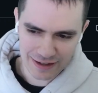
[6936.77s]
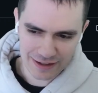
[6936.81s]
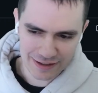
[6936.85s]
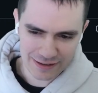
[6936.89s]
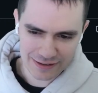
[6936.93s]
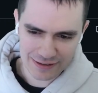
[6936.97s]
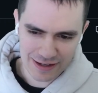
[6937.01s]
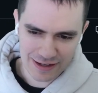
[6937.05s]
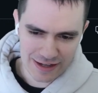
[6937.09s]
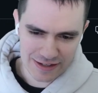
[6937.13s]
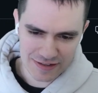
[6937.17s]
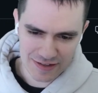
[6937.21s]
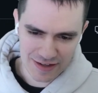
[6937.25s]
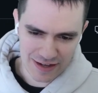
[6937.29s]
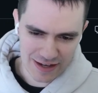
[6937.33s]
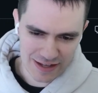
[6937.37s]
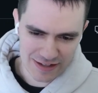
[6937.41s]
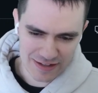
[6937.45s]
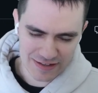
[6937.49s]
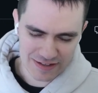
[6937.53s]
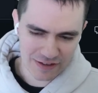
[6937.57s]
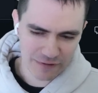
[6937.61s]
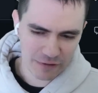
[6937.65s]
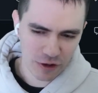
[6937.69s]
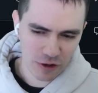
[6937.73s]

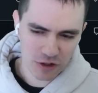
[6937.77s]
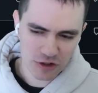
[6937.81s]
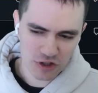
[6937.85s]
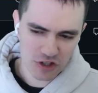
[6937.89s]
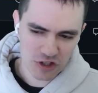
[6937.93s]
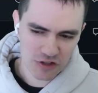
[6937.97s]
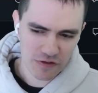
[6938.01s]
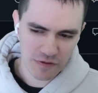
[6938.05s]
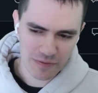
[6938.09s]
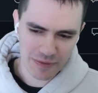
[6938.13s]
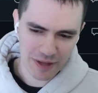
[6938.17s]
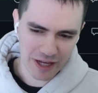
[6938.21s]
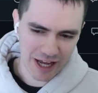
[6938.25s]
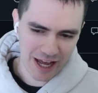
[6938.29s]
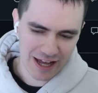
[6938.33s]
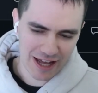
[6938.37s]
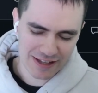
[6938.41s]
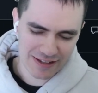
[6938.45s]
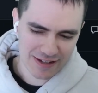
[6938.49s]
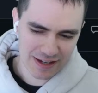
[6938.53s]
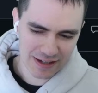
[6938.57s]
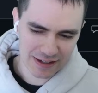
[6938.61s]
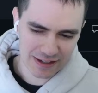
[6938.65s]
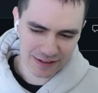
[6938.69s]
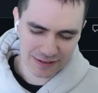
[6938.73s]
it's difficult just from the
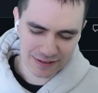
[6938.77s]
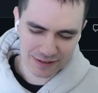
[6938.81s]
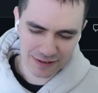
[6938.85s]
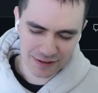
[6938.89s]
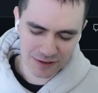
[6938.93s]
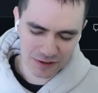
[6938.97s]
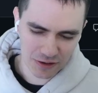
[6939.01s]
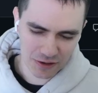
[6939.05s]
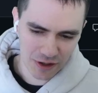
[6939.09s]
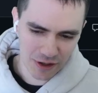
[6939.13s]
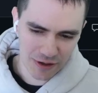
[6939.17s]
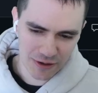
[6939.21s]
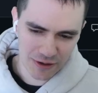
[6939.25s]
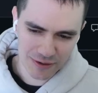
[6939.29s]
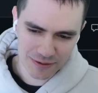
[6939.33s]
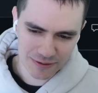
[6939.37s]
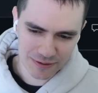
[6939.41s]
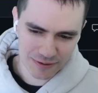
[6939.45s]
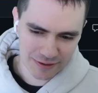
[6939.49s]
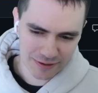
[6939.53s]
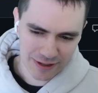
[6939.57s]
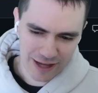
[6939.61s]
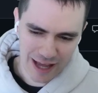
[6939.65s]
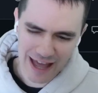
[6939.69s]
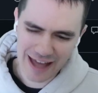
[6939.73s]
content
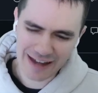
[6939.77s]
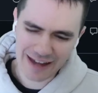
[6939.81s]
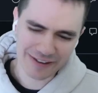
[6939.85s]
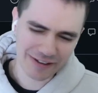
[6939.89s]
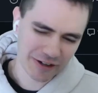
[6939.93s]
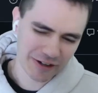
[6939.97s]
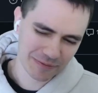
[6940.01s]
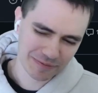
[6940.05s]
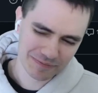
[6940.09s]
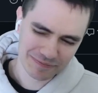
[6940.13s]
alone. I don't know.